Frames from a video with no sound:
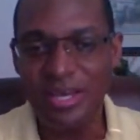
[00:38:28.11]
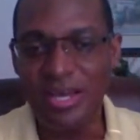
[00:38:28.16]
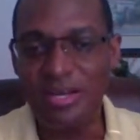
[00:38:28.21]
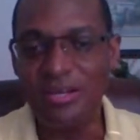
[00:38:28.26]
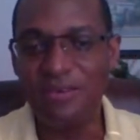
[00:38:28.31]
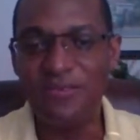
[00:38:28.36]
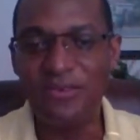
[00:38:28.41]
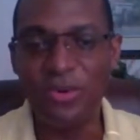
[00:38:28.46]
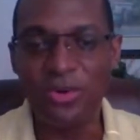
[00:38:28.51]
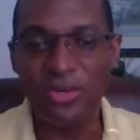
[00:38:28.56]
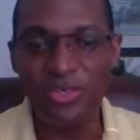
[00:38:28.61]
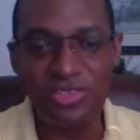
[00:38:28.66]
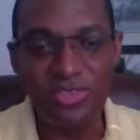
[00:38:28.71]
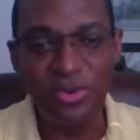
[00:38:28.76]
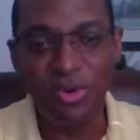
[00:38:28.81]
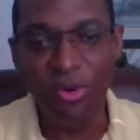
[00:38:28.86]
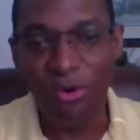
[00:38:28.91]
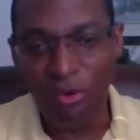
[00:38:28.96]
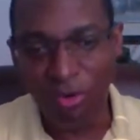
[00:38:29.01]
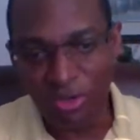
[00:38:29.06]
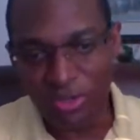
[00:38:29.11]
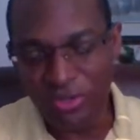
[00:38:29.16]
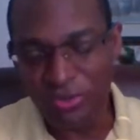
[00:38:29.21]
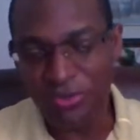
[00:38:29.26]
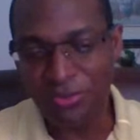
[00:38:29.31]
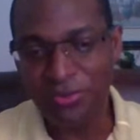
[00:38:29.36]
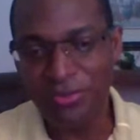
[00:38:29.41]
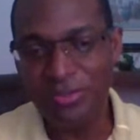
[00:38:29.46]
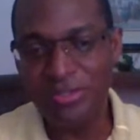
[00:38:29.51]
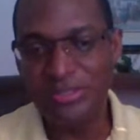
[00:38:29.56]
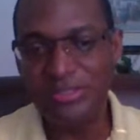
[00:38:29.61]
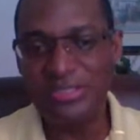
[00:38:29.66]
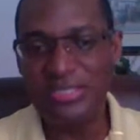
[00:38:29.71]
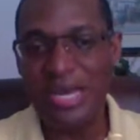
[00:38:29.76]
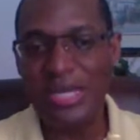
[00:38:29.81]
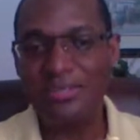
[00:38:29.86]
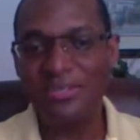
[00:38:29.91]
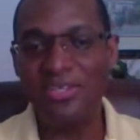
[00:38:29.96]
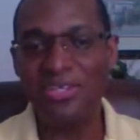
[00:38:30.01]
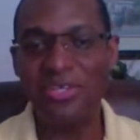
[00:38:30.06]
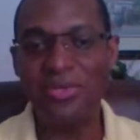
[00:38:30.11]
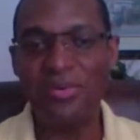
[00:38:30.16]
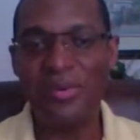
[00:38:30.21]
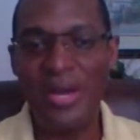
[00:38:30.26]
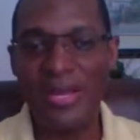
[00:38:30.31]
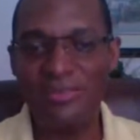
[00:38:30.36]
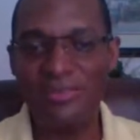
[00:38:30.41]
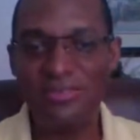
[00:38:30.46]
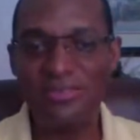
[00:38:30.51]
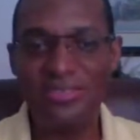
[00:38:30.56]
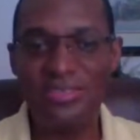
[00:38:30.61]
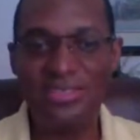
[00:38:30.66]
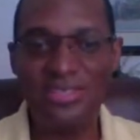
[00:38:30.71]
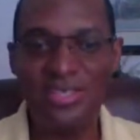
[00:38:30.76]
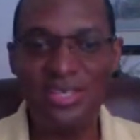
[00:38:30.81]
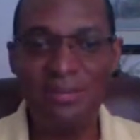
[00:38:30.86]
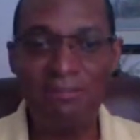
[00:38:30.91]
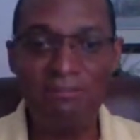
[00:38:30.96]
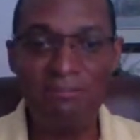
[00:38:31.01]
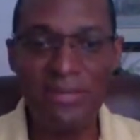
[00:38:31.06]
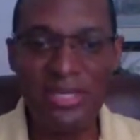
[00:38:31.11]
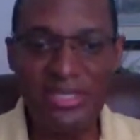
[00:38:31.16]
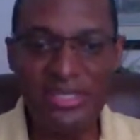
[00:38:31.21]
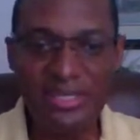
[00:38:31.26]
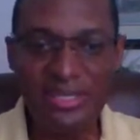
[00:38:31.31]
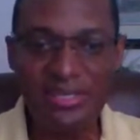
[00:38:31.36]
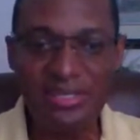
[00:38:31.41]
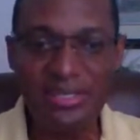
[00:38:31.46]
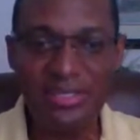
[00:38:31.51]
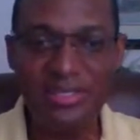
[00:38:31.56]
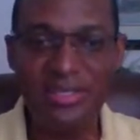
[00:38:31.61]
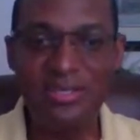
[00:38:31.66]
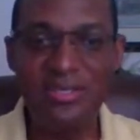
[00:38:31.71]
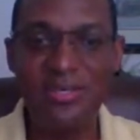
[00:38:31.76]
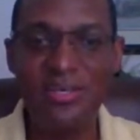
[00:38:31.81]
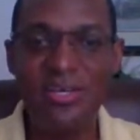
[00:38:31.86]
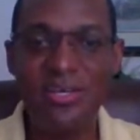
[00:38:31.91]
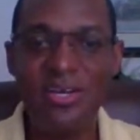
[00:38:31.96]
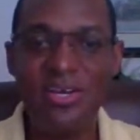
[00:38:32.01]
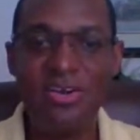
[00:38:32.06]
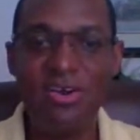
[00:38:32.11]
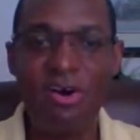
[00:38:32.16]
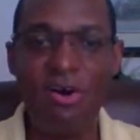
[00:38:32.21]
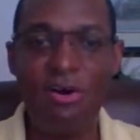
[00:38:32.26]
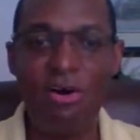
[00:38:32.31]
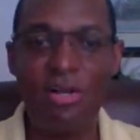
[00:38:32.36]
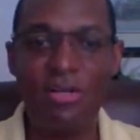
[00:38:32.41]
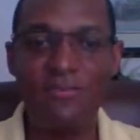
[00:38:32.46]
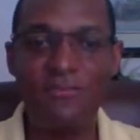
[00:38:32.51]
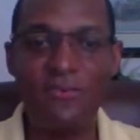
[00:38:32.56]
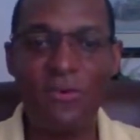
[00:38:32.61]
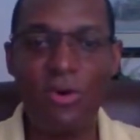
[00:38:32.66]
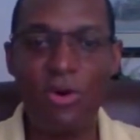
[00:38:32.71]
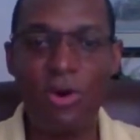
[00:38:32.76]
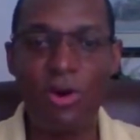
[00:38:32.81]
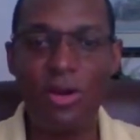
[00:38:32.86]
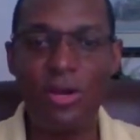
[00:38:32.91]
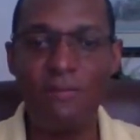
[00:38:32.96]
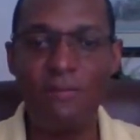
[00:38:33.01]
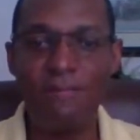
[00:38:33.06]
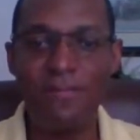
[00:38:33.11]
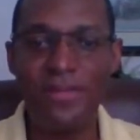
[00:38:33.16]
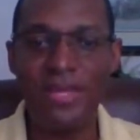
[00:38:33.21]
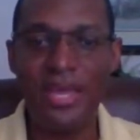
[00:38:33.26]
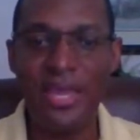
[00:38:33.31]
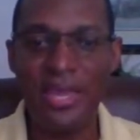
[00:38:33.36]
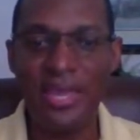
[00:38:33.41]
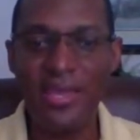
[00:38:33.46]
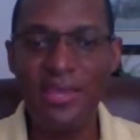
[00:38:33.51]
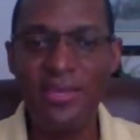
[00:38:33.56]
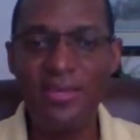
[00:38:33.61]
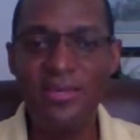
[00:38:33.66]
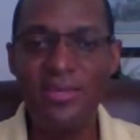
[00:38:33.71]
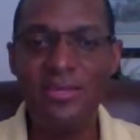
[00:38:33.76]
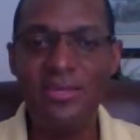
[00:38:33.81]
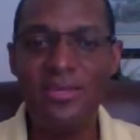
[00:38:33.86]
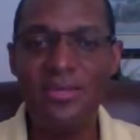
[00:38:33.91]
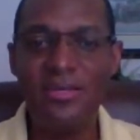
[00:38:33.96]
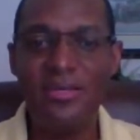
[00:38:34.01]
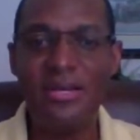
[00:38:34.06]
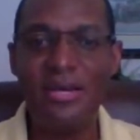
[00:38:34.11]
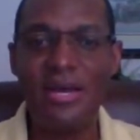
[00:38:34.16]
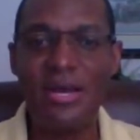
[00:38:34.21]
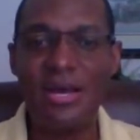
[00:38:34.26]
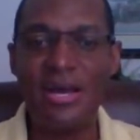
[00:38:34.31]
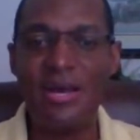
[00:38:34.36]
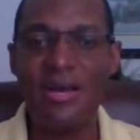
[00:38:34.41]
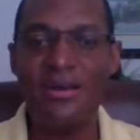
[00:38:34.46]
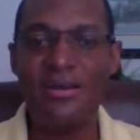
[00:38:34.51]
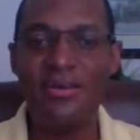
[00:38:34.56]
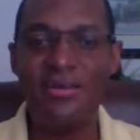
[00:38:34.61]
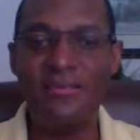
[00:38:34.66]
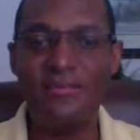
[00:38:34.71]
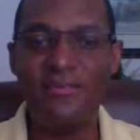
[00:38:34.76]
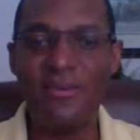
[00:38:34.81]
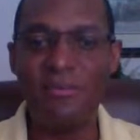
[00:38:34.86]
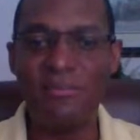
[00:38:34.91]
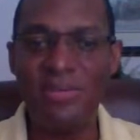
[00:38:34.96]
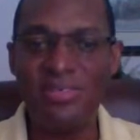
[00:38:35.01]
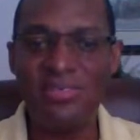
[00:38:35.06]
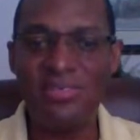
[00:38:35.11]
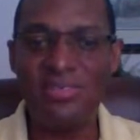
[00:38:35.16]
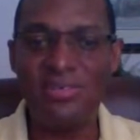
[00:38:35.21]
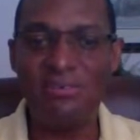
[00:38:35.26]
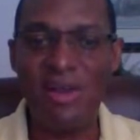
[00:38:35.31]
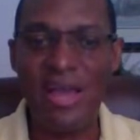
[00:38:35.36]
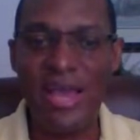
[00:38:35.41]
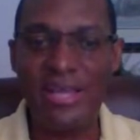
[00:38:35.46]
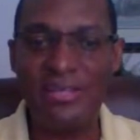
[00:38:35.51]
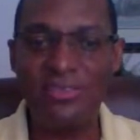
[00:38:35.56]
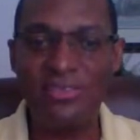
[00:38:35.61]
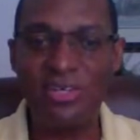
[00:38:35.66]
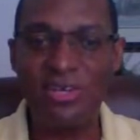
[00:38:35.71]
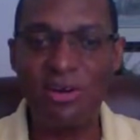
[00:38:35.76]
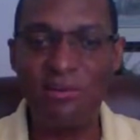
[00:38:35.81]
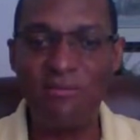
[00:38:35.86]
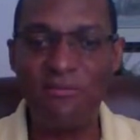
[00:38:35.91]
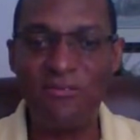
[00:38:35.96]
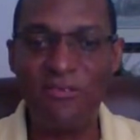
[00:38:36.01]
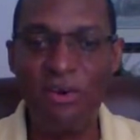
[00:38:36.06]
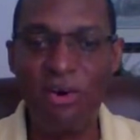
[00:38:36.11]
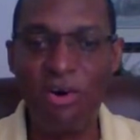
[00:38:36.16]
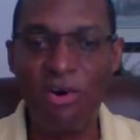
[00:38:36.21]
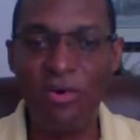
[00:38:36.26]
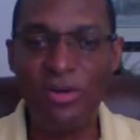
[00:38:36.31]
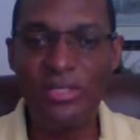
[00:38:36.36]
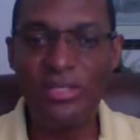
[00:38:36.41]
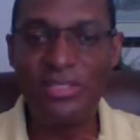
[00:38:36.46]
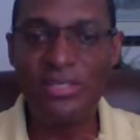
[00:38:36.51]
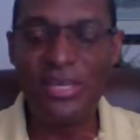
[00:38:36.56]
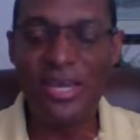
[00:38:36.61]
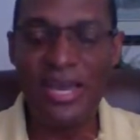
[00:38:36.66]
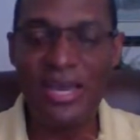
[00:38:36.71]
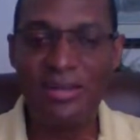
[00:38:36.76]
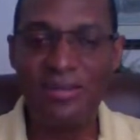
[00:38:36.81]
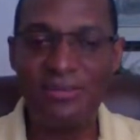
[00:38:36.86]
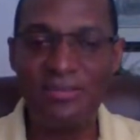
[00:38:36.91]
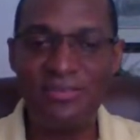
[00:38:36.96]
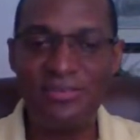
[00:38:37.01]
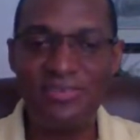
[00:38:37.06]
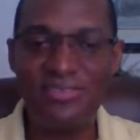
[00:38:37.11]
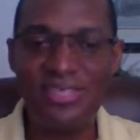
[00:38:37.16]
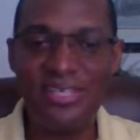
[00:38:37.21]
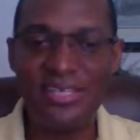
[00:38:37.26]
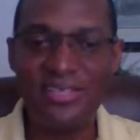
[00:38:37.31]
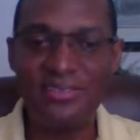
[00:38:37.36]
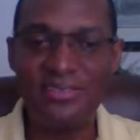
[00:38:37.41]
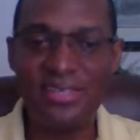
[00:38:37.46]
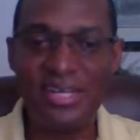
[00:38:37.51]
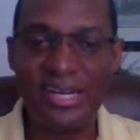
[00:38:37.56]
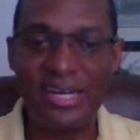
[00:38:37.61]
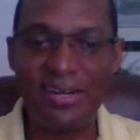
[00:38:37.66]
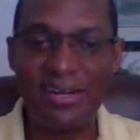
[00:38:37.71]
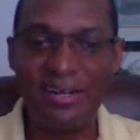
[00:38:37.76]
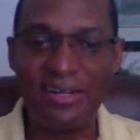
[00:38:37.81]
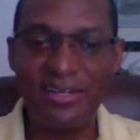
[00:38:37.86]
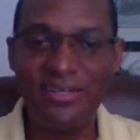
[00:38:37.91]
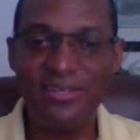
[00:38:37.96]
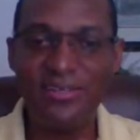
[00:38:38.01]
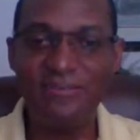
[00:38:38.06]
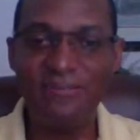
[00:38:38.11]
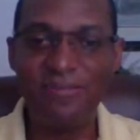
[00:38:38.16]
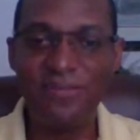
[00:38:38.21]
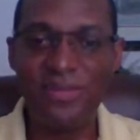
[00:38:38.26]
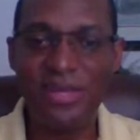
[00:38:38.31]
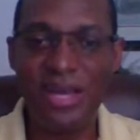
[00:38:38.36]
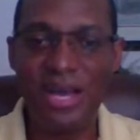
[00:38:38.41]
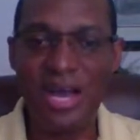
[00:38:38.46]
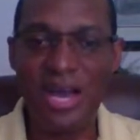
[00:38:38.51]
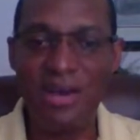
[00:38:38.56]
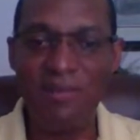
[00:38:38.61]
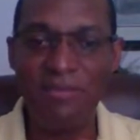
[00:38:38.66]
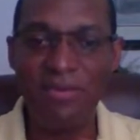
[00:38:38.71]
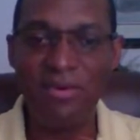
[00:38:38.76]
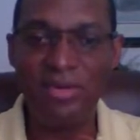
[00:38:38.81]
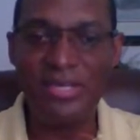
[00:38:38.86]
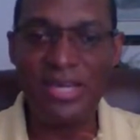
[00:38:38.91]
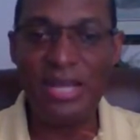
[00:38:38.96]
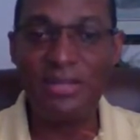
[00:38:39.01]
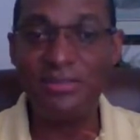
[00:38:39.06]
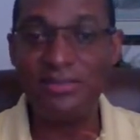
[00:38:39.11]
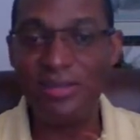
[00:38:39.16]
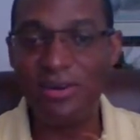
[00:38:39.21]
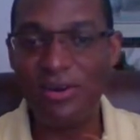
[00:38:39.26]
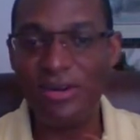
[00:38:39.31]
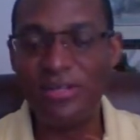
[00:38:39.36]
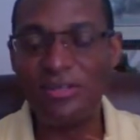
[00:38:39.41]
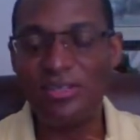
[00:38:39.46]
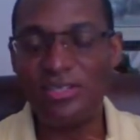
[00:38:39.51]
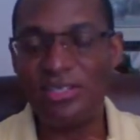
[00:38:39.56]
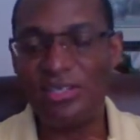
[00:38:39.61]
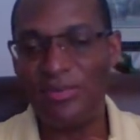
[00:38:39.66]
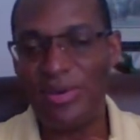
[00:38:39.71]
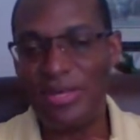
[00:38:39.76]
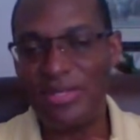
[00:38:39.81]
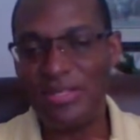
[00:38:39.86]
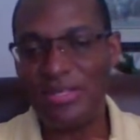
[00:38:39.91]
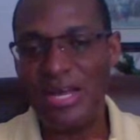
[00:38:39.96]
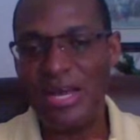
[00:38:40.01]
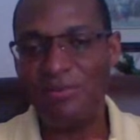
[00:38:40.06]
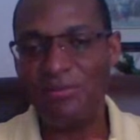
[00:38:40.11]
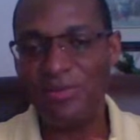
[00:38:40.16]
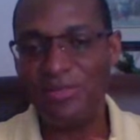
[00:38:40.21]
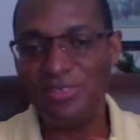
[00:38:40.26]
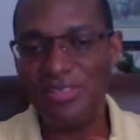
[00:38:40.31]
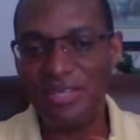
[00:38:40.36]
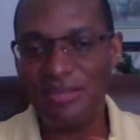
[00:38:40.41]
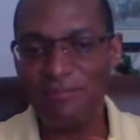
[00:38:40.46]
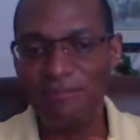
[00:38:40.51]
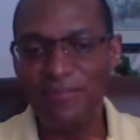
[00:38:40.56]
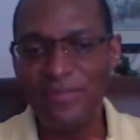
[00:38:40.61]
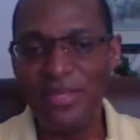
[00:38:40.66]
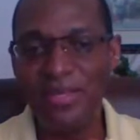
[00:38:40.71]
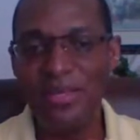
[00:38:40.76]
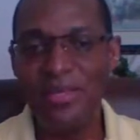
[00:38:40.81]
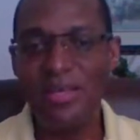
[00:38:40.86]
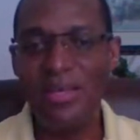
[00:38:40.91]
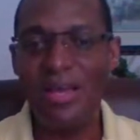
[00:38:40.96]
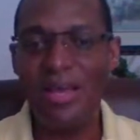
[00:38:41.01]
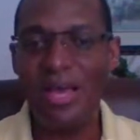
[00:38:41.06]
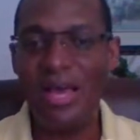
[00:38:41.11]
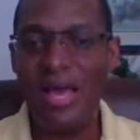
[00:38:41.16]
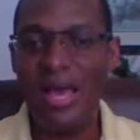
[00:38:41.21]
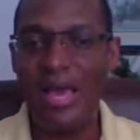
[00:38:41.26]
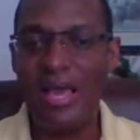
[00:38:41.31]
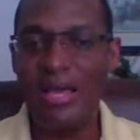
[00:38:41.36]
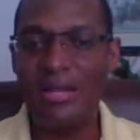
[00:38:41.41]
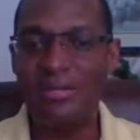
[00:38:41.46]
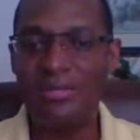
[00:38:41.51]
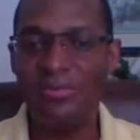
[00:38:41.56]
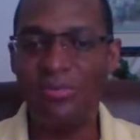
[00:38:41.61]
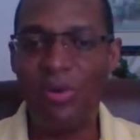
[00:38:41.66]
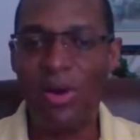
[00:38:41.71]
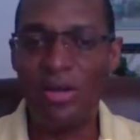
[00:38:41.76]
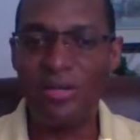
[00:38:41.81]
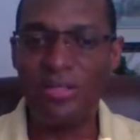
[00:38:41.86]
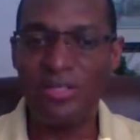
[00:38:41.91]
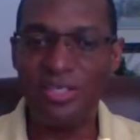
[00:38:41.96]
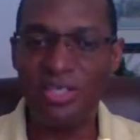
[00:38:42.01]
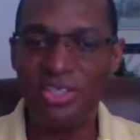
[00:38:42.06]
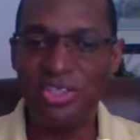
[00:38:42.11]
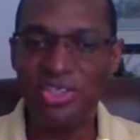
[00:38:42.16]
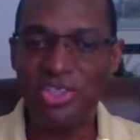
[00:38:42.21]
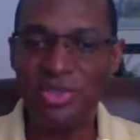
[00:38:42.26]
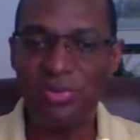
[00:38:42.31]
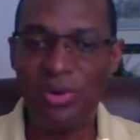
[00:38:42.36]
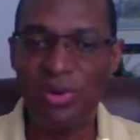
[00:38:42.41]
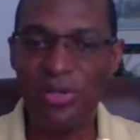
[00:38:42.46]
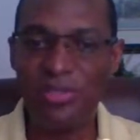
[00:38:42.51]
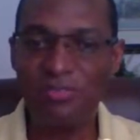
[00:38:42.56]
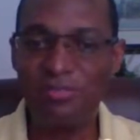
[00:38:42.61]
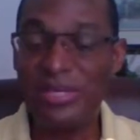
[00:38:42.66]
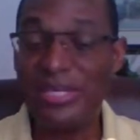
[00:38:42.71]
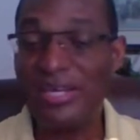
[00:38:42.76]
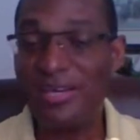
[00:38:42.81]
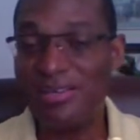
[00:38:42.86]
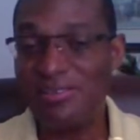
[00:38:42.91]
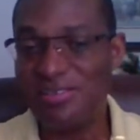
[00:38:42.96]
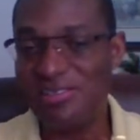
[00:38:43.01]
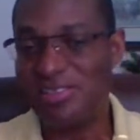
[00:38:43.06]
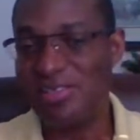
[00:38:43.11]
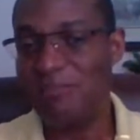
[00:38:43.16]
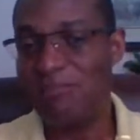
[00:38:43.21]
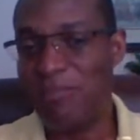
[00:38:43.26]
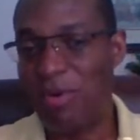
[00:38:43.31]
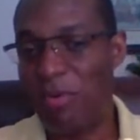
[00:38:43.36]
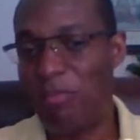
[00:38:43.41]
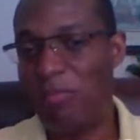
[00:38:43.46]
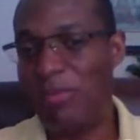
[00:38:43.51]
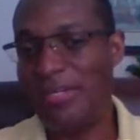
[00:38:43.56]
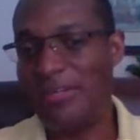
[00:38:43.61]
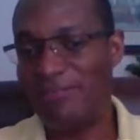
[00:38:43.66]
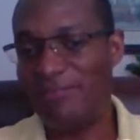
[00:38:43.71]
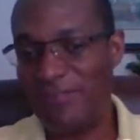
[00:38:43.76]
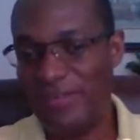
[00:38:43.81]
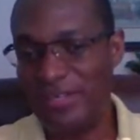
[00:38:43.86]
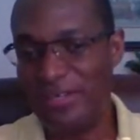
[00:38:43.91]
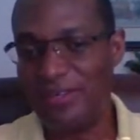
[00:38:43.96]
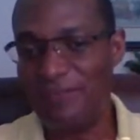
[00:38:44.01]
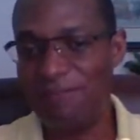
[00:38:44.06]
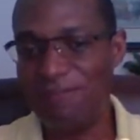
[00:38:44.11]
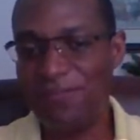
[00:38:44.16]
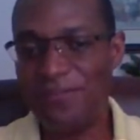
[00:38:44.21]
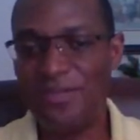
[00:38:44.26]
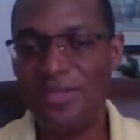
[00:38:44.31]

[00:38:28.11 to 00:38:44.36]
And of course, you all know that the UIC immediately called for Mr. Wright to come forward and state clearly, categorically, whether that was him and what the issue was, because he's a public figure.